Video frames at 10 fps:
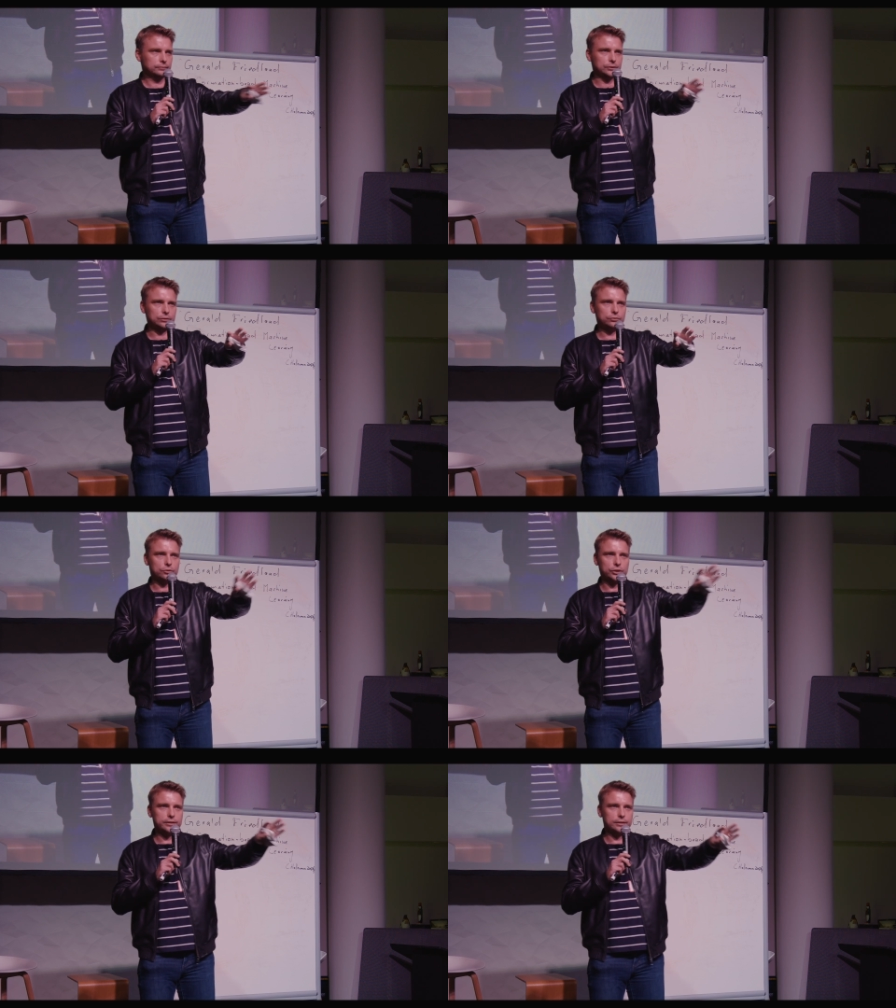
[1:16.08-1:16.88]
You know,
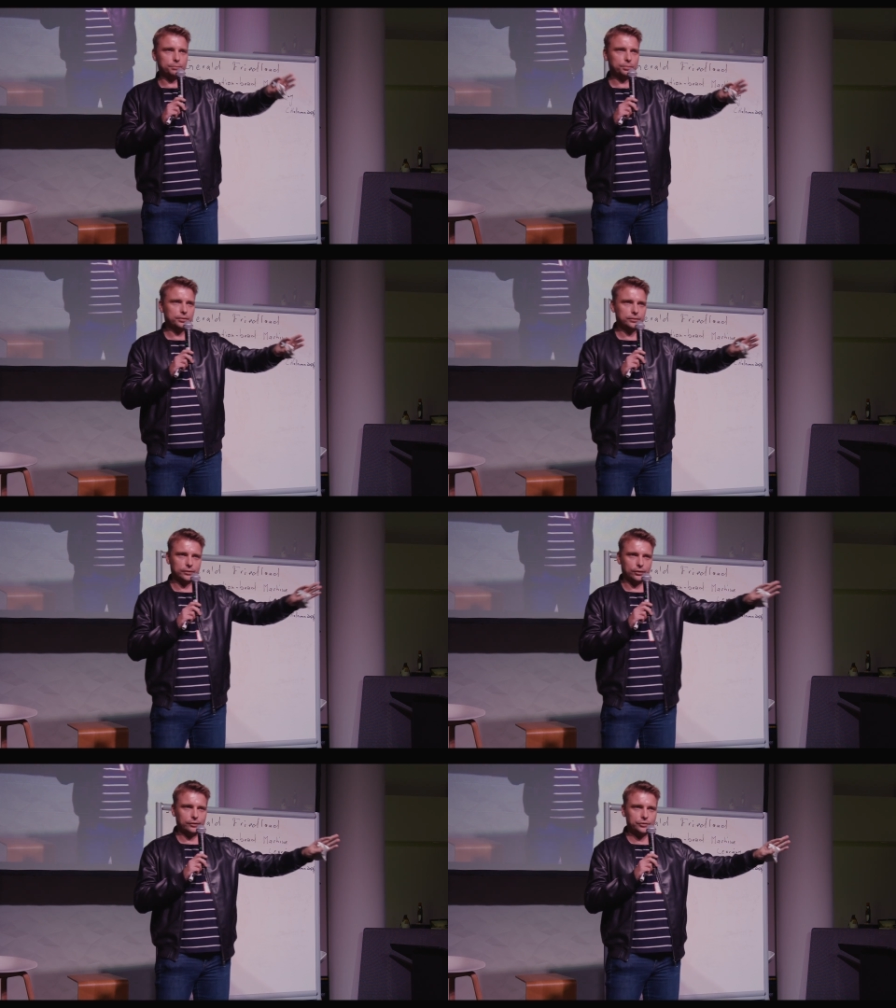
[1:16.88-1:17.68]
gzip,
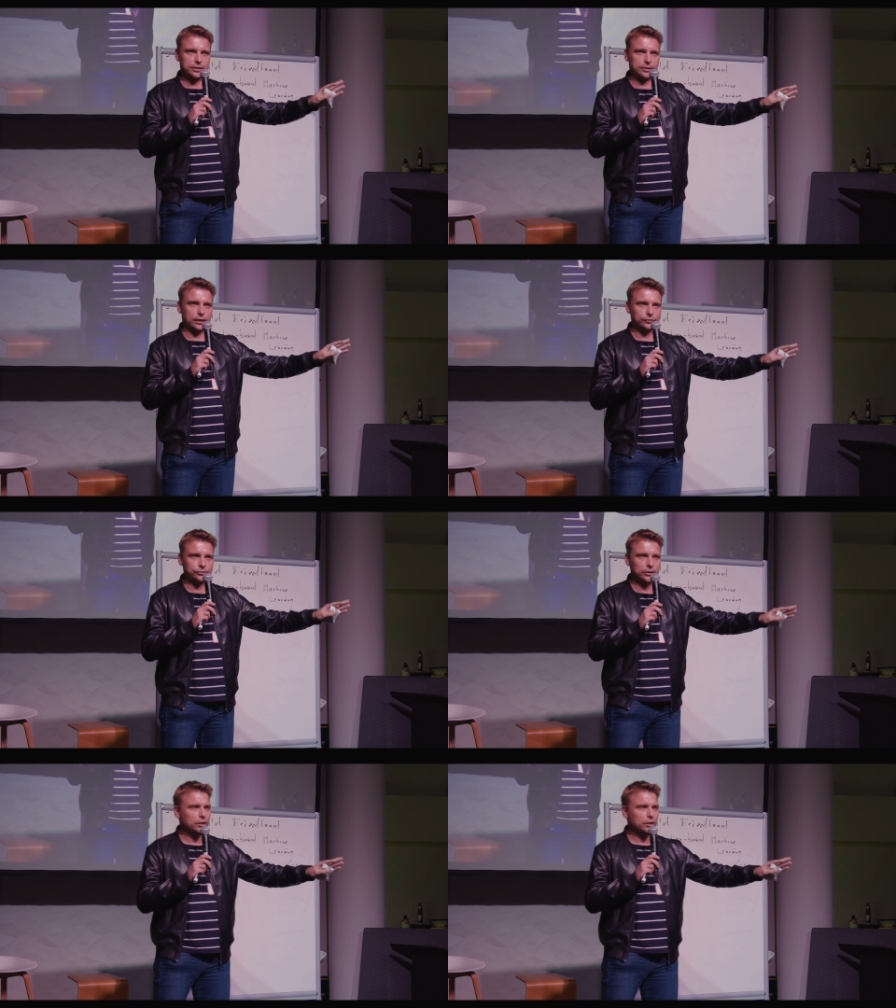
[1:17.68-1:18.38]
all of this stuff.